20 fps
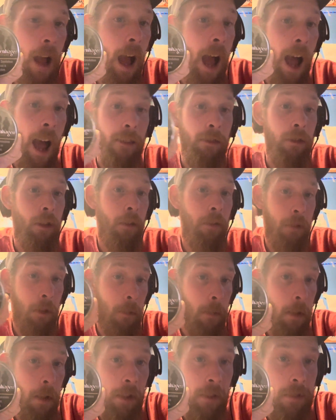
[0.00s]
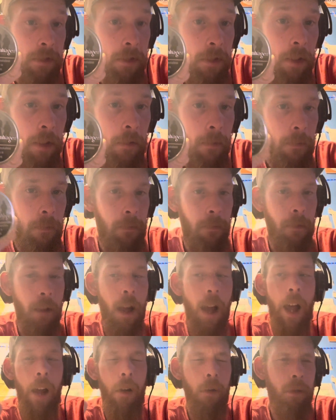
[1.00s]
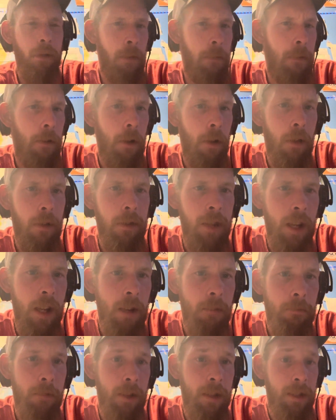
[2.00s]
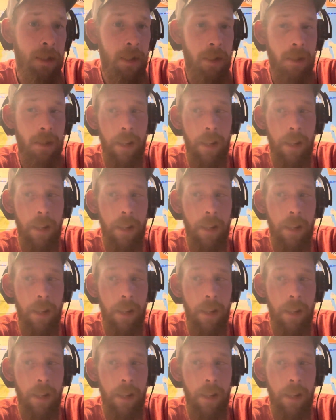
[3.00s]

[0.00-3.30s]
love Copenhagen Snuff. I don't dip it all the time because it's